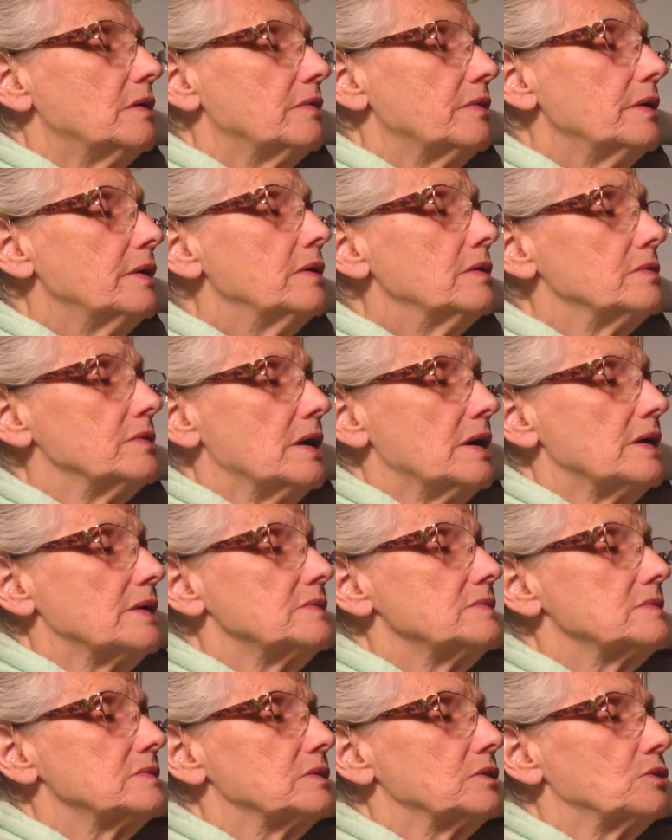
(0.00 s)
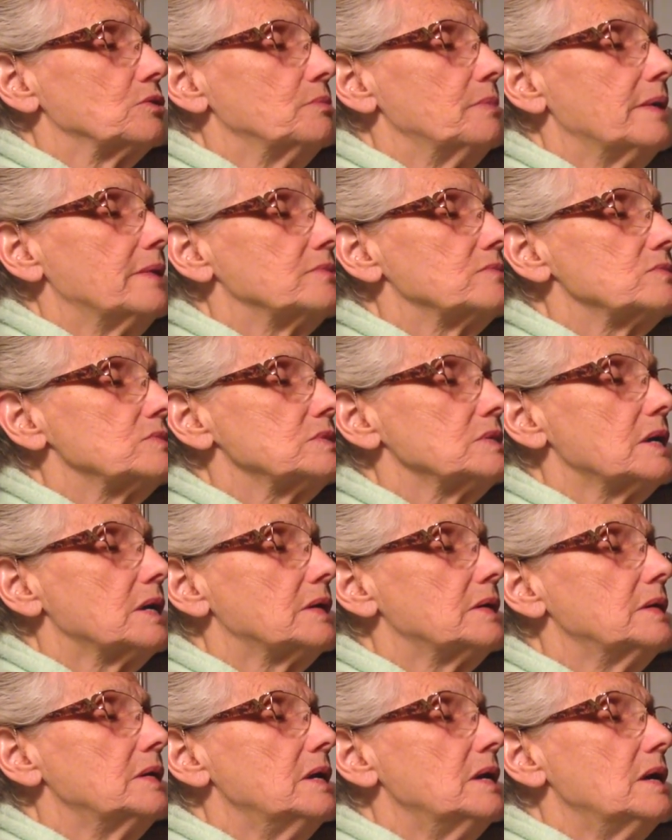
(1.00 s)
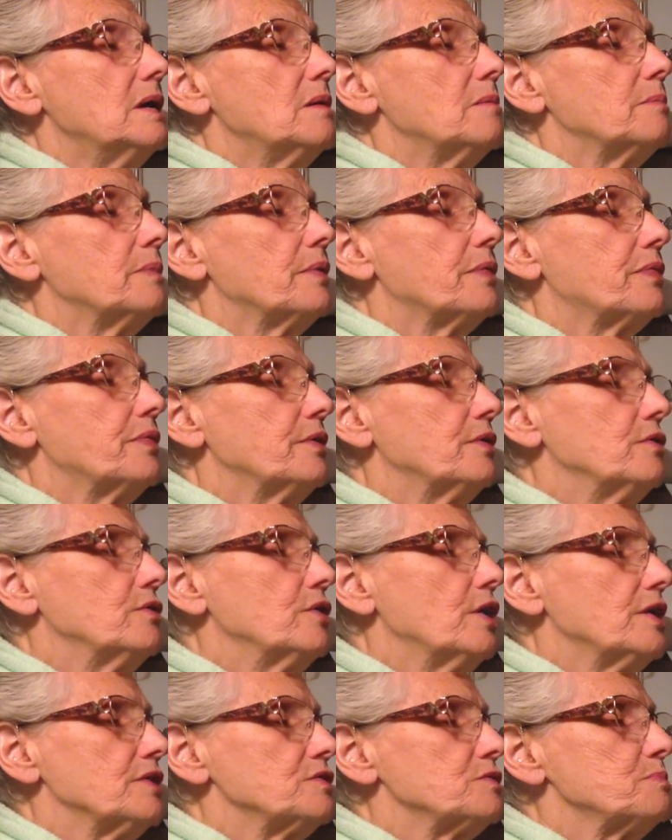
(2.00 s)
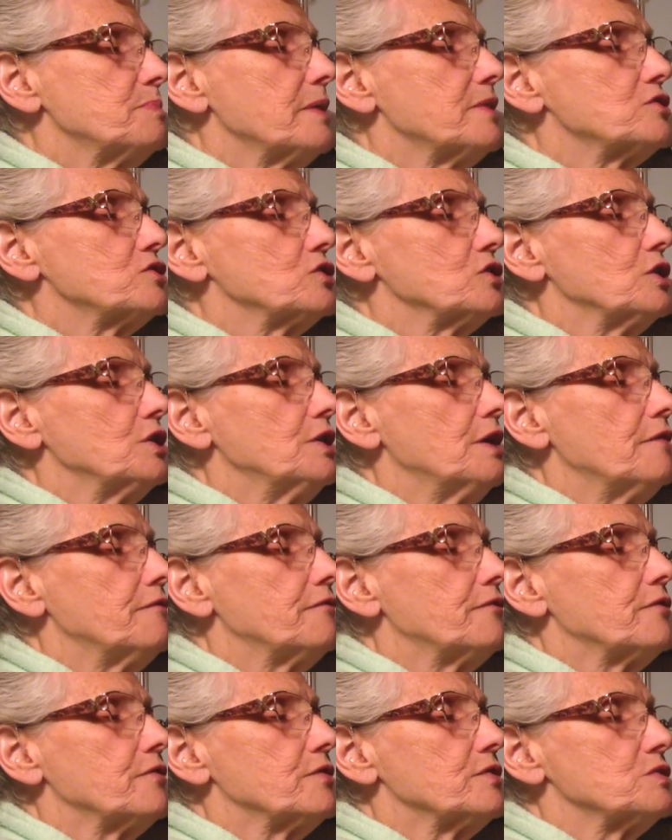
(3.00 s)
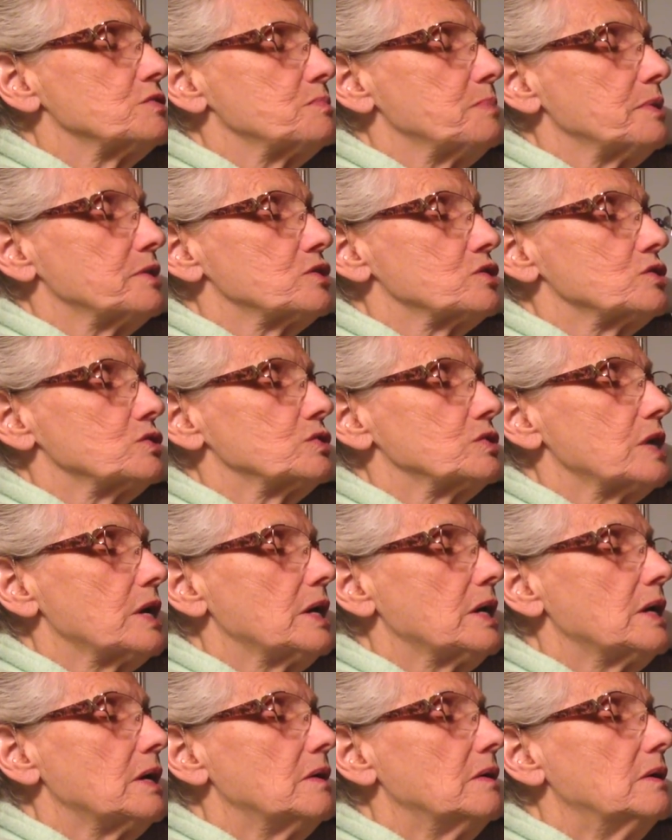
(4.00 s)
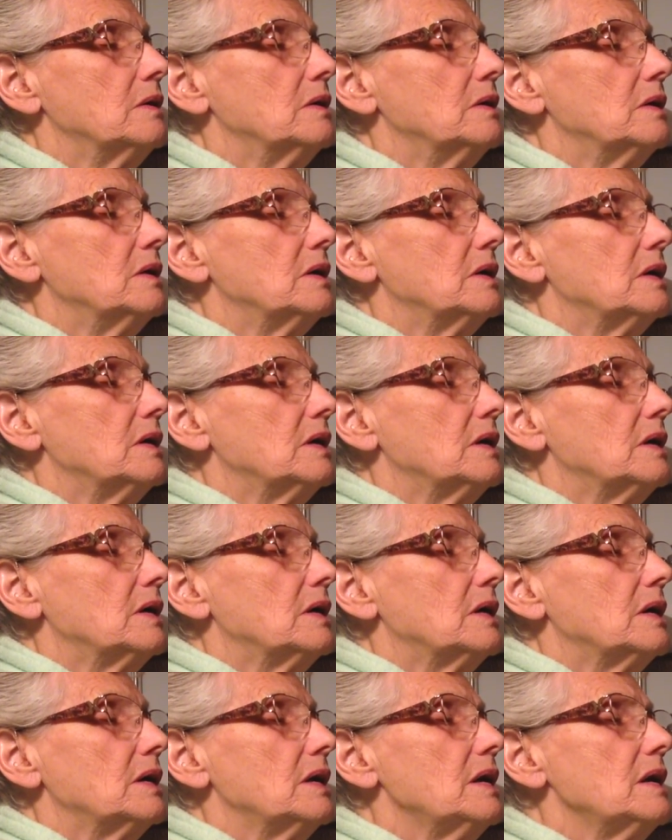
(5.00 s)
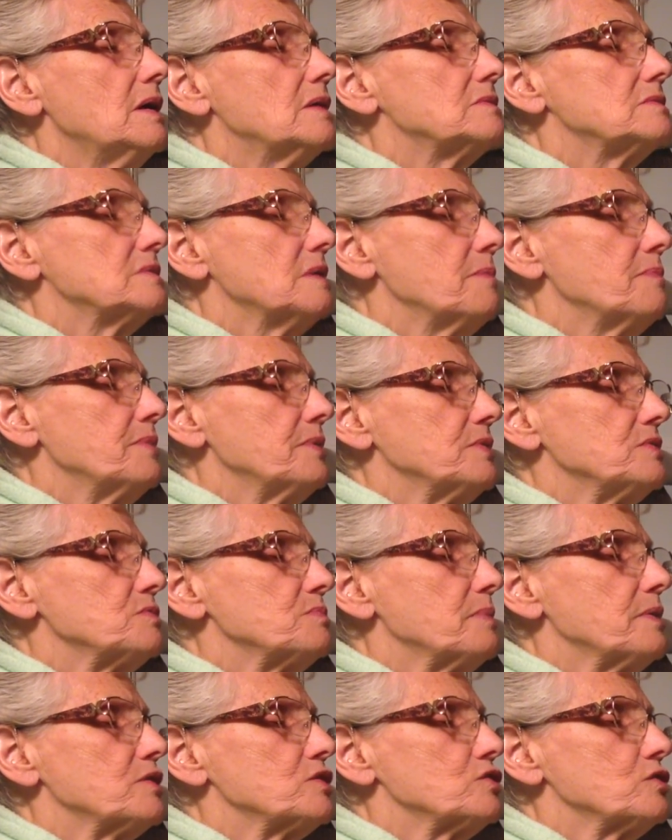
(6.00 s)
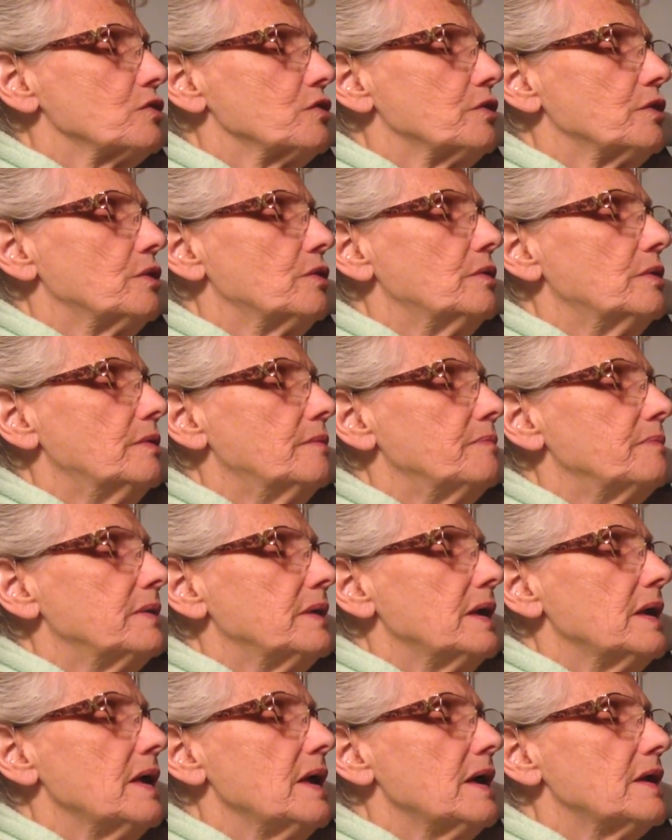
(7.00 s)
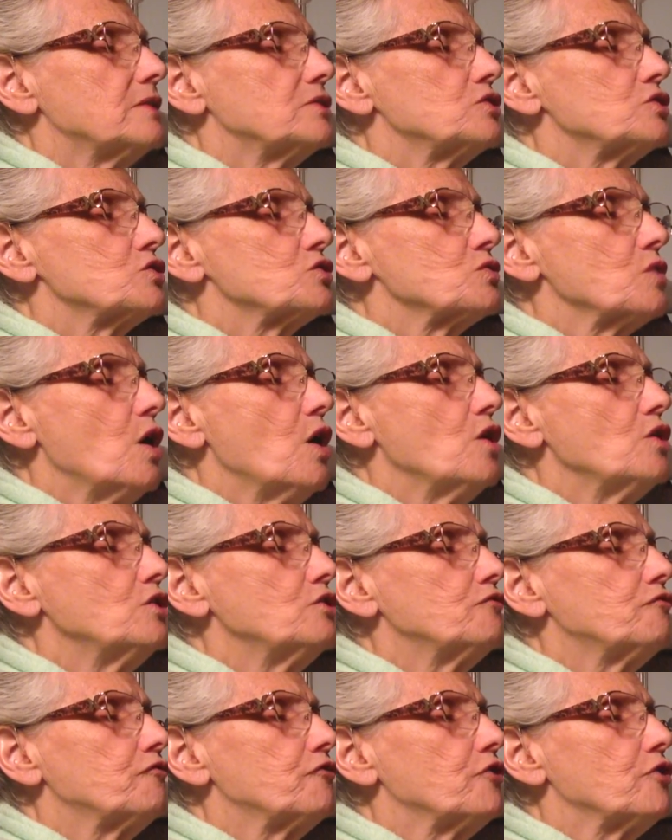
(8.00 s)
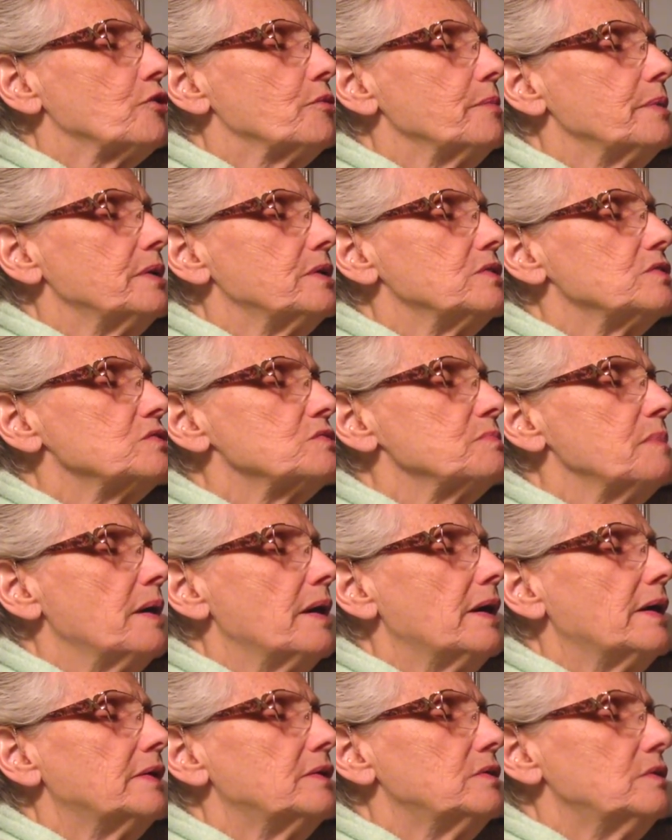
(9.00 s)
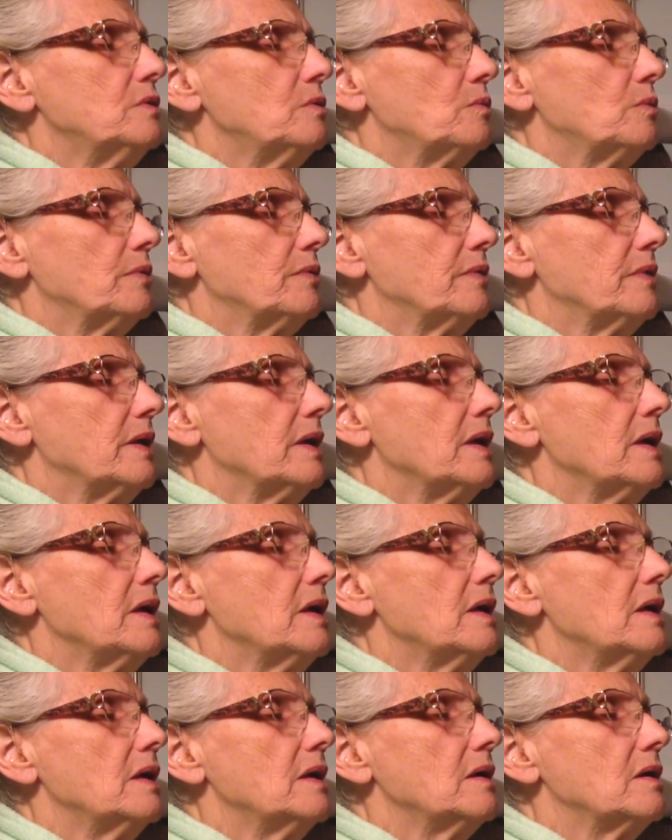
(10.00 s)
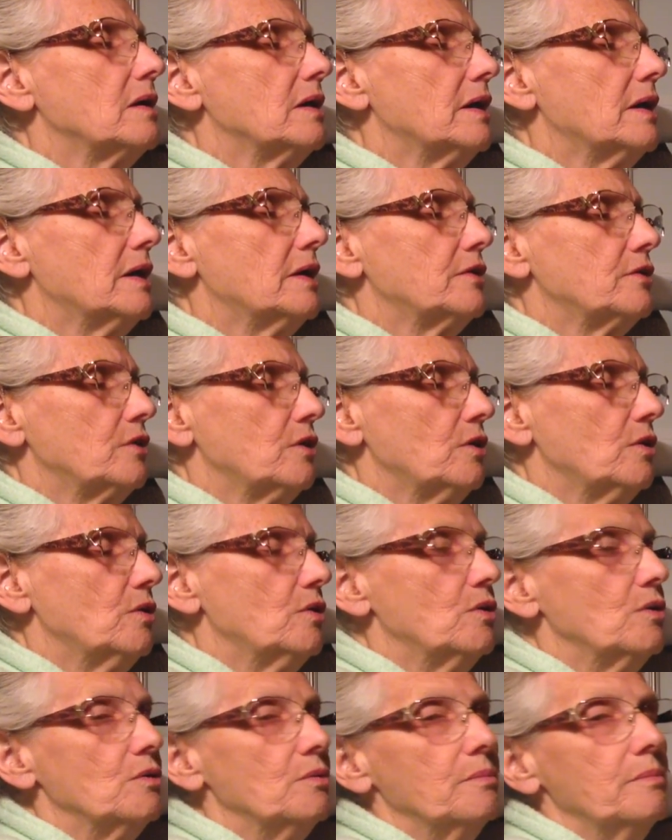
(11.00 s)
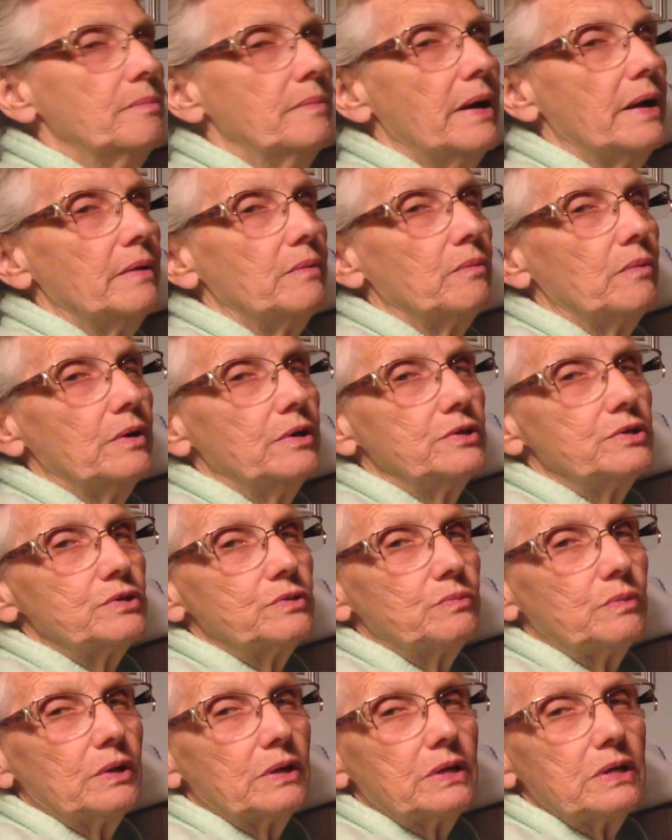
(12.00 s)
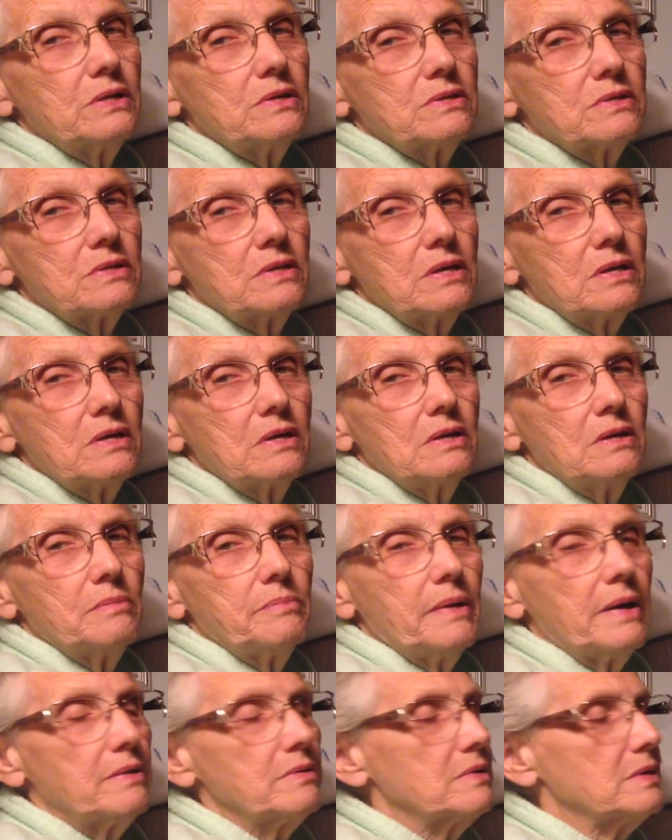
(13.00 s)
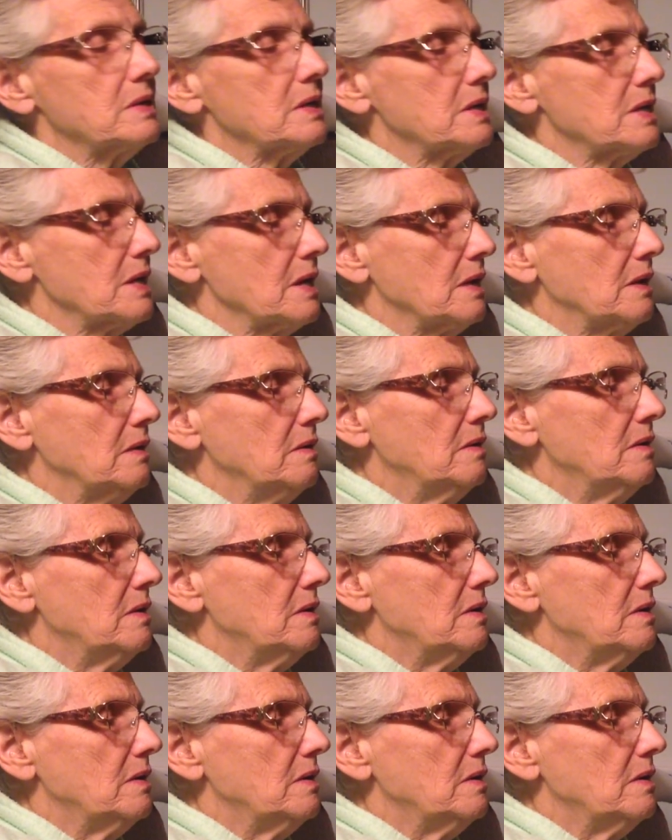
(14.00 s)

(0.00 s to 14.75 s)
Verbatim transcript: They're nice, Little Mouse said but they're not special enough for this special day. He had something special, though. He had it strong and firm in his mind when they got home. I wonder what he's thinking about getting.